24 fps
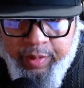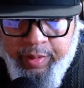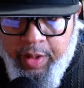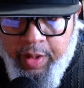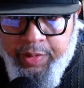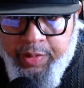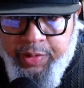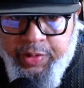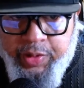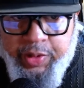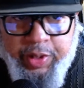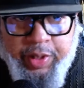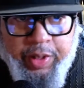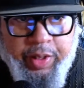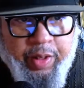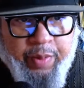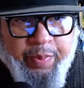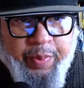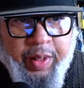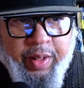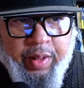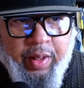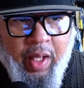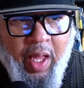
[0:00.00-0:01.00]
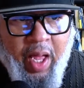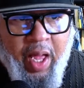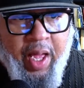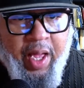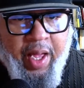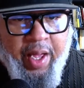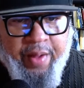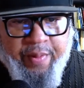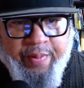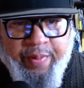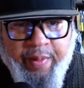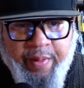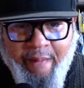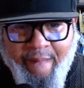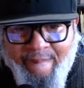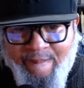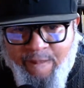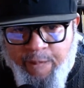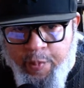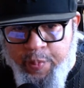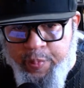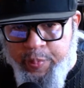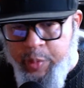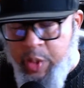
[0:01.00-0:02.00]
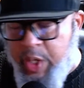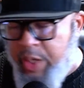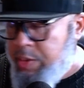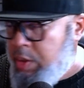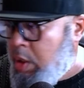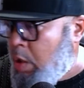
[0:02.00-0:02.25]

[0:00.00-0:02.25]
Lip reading: I should be live and